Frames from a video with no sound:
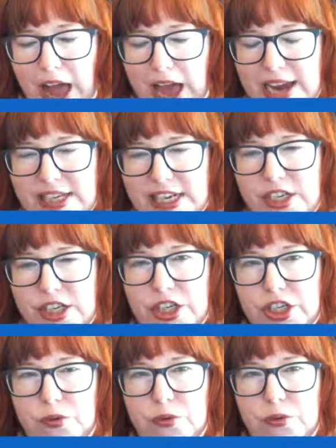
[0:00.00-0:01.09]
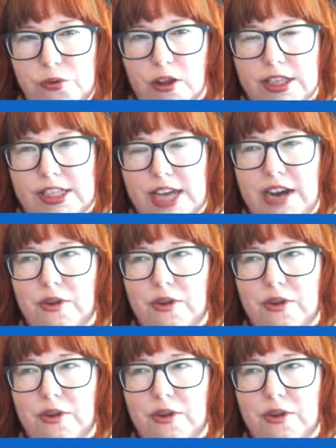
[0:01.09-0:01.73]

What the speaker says: I tend to do all the side